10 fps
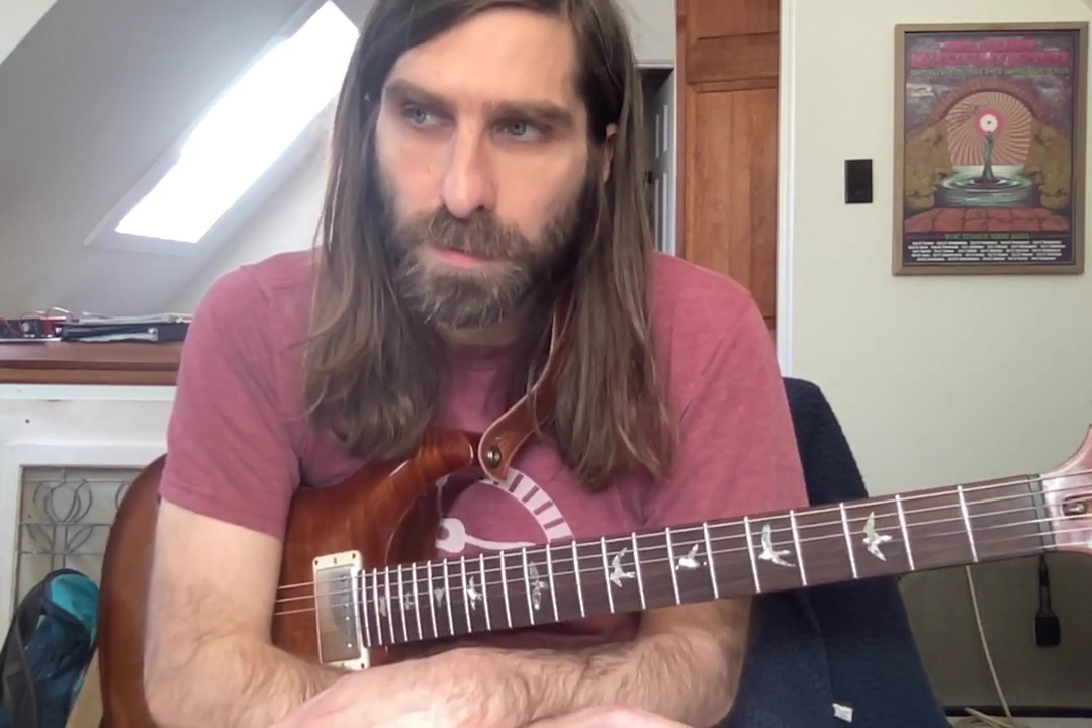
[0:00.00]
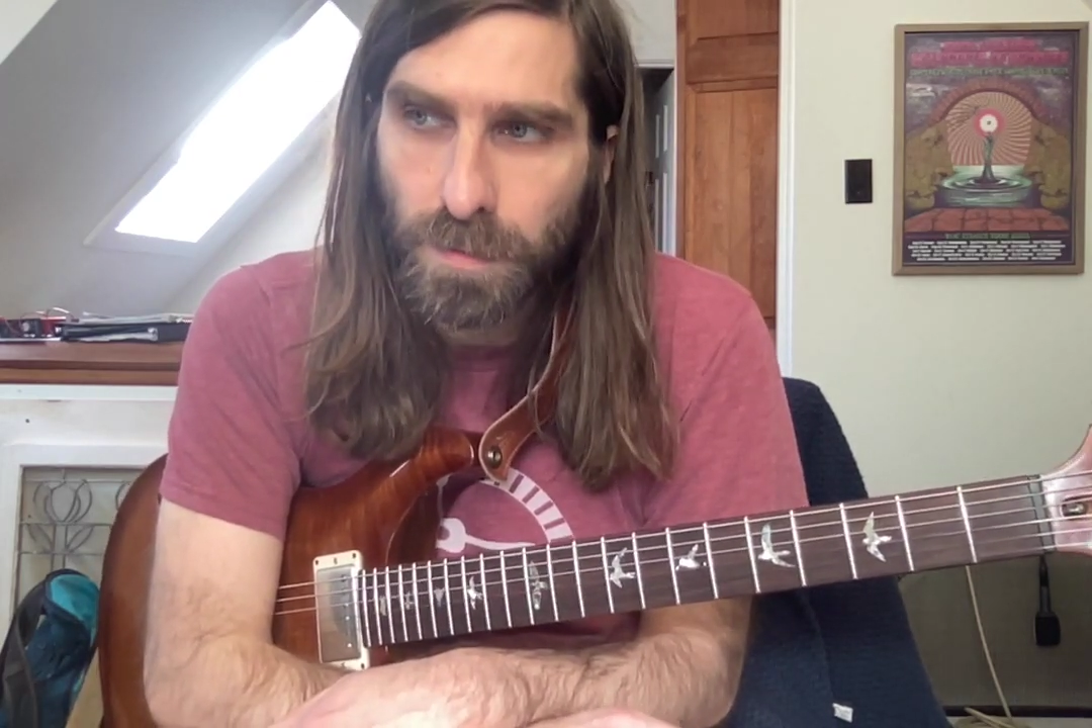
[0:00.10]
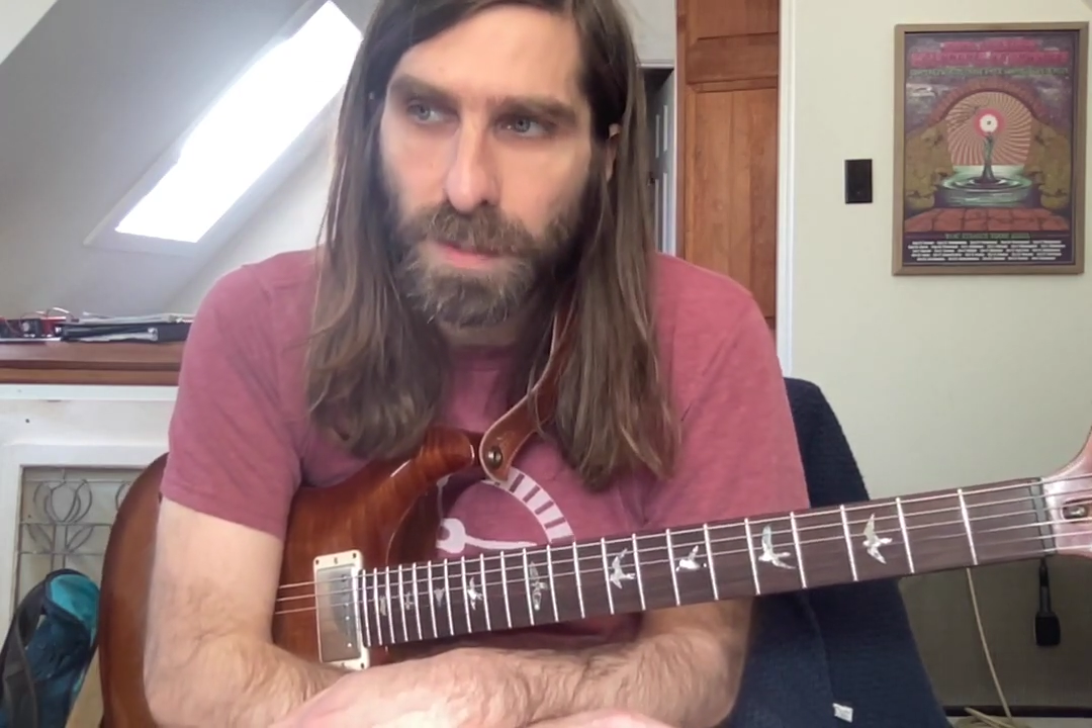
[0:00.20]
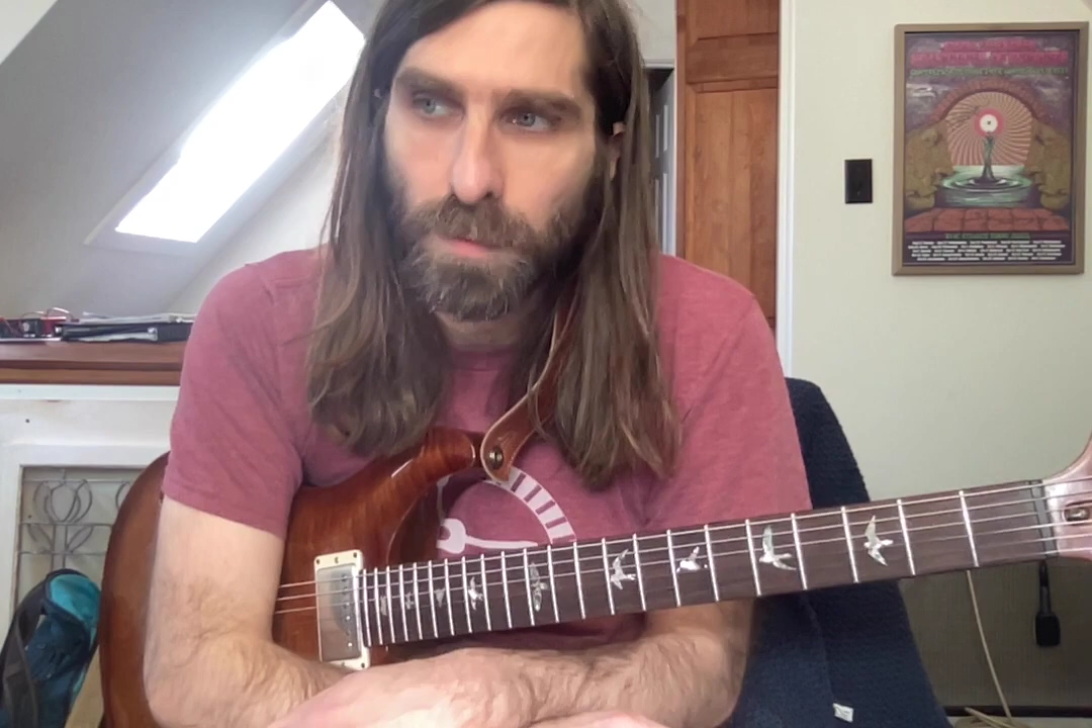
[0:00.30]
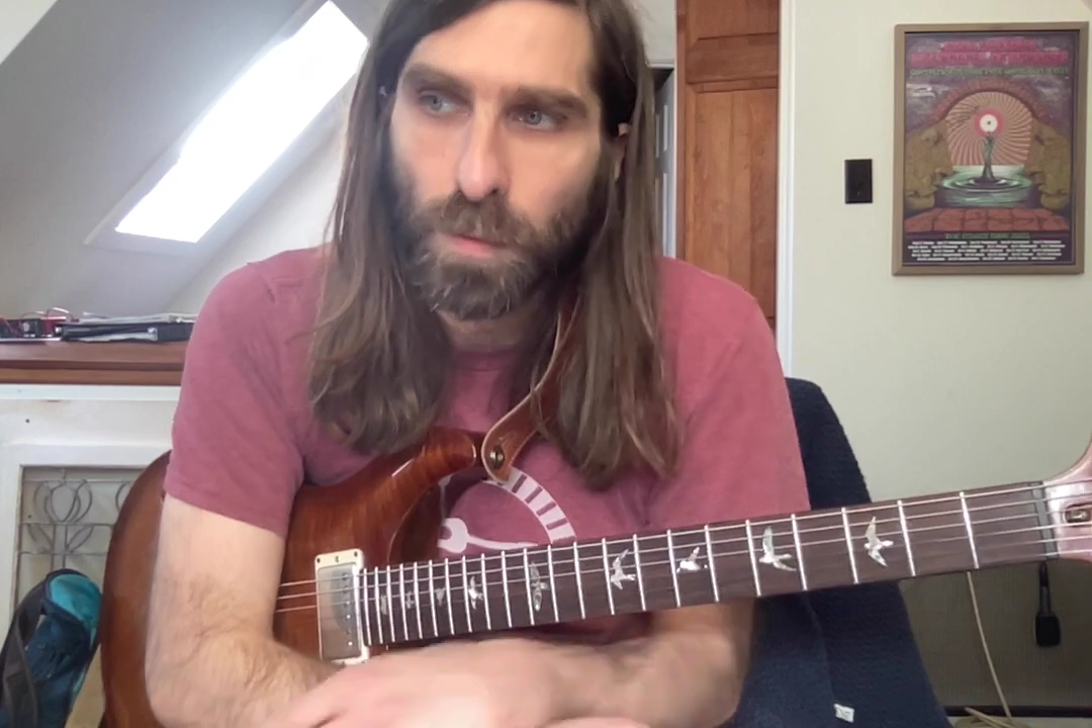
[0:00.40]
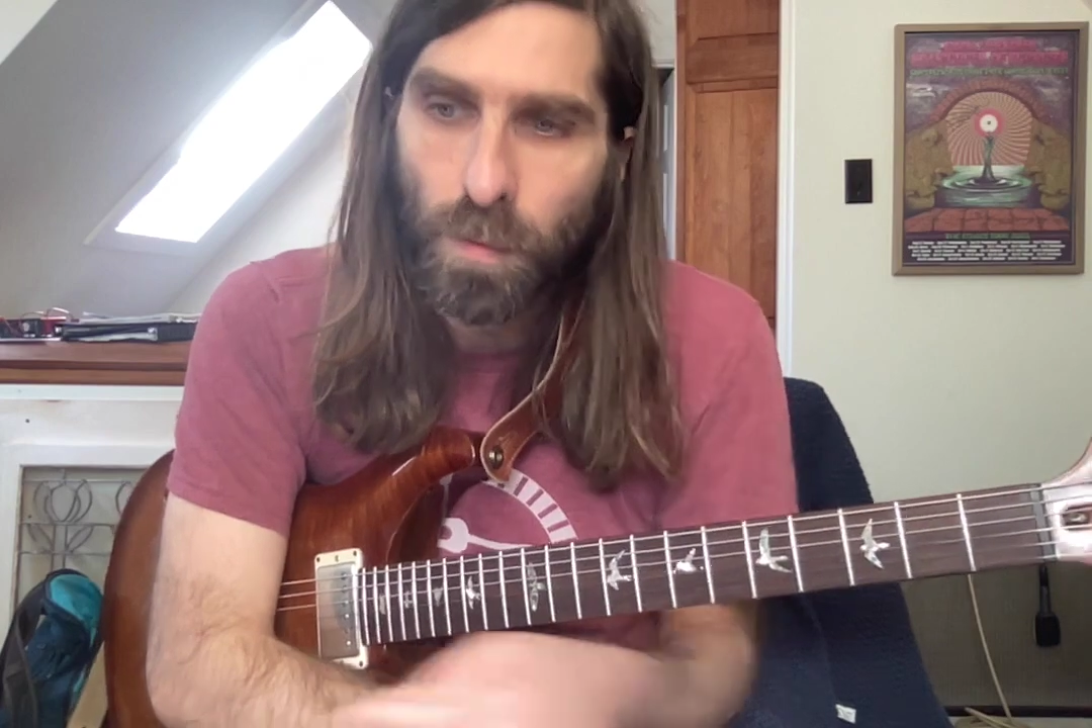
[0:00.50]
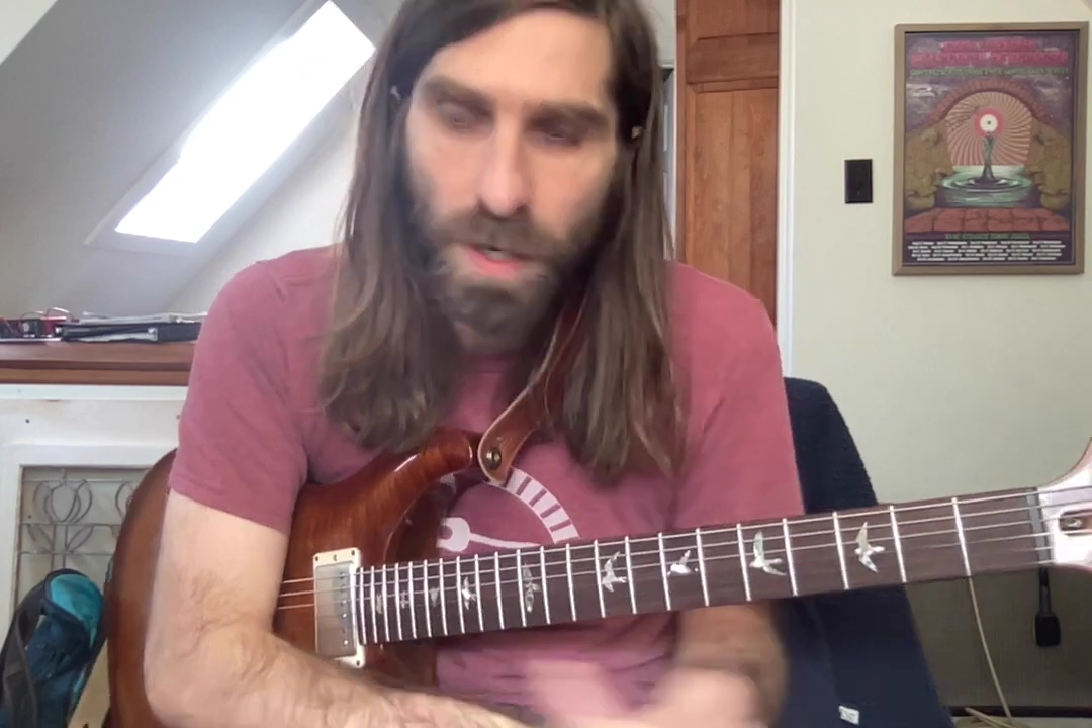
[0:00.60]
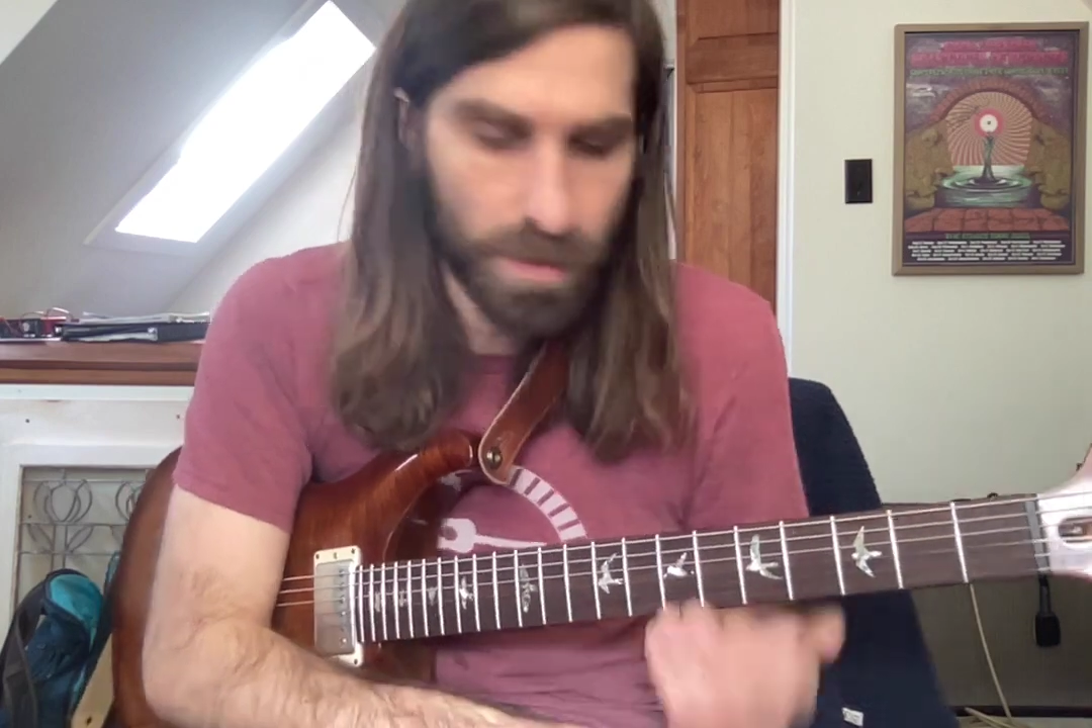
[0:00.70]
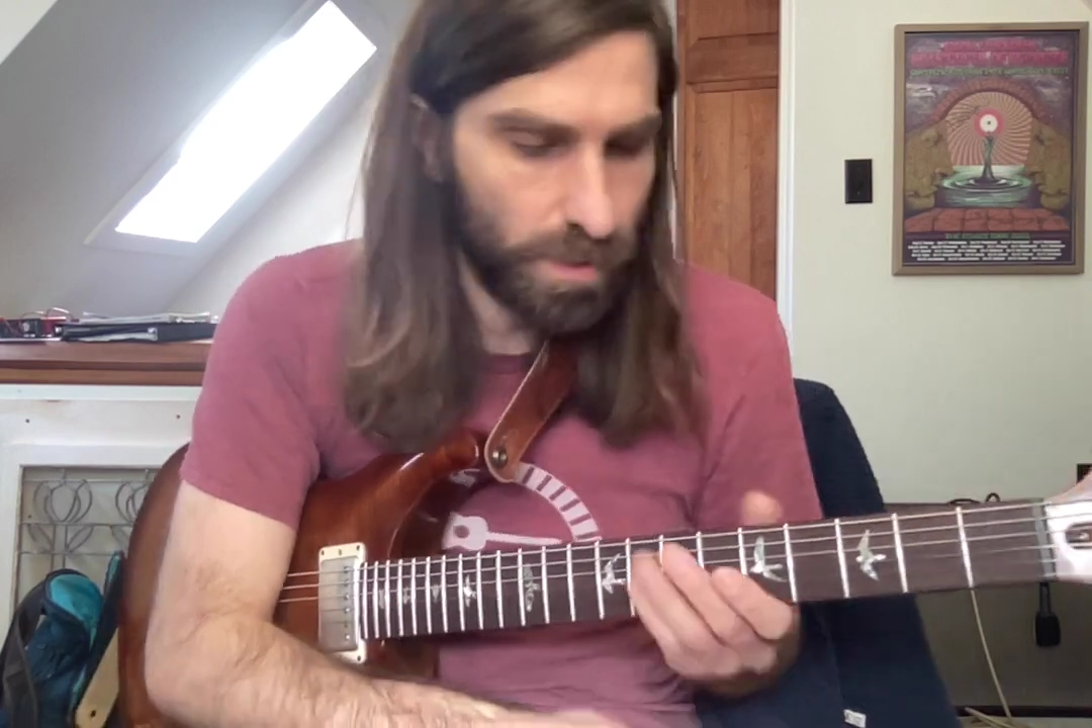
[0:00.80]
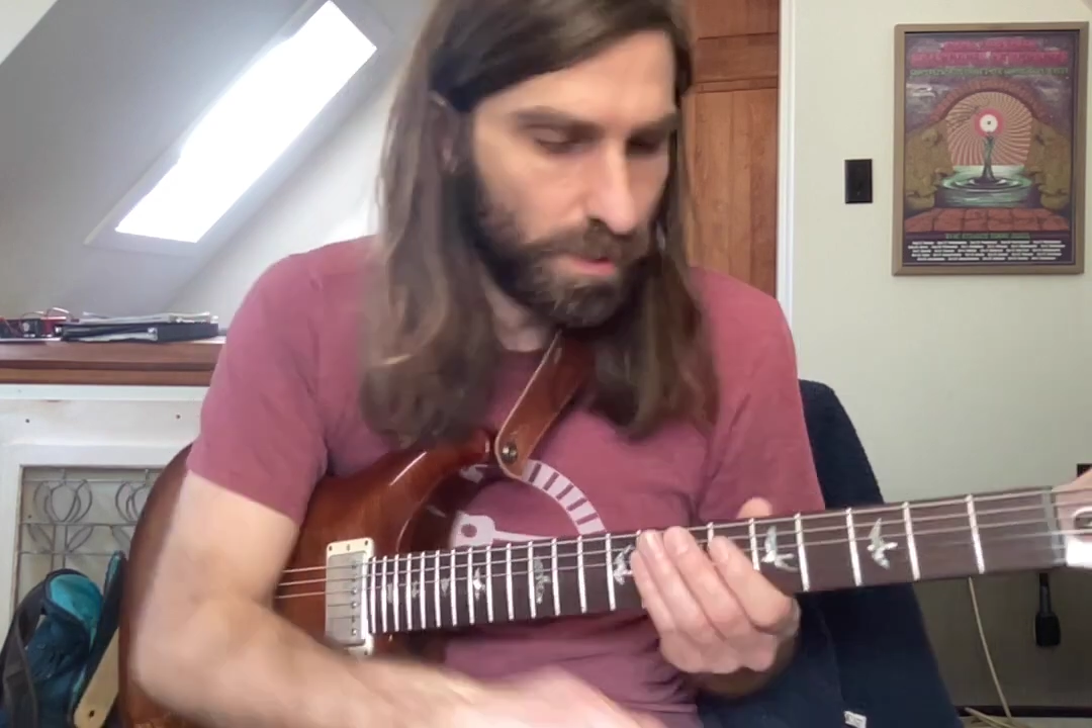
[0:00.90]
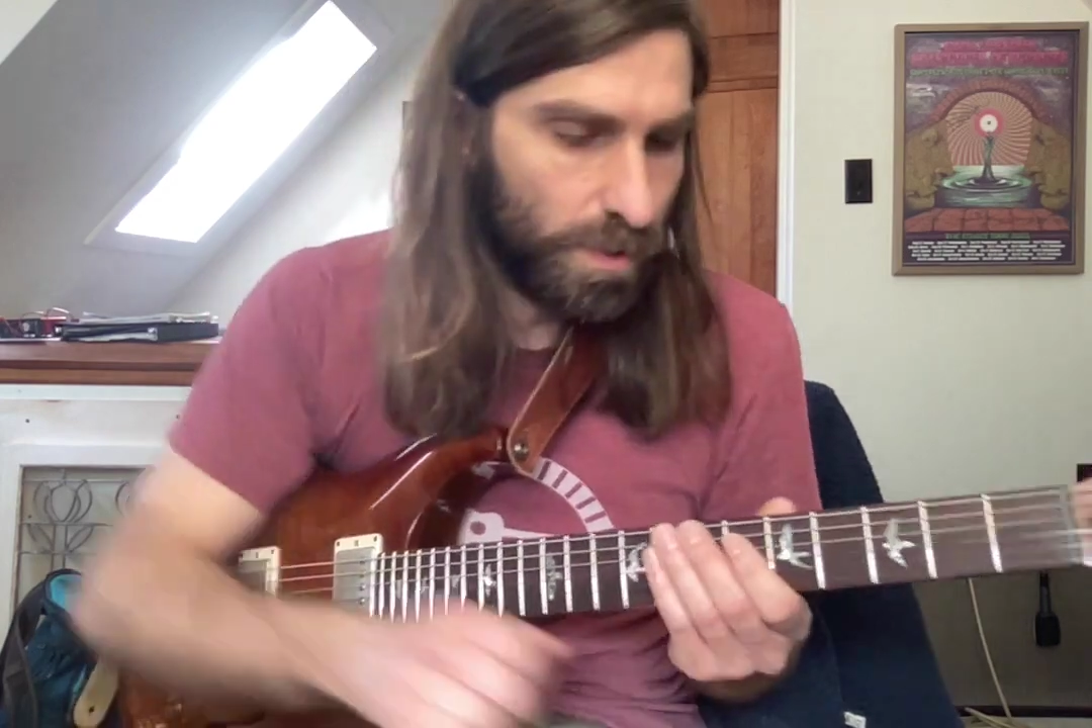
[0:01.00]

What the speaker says: 3, 1,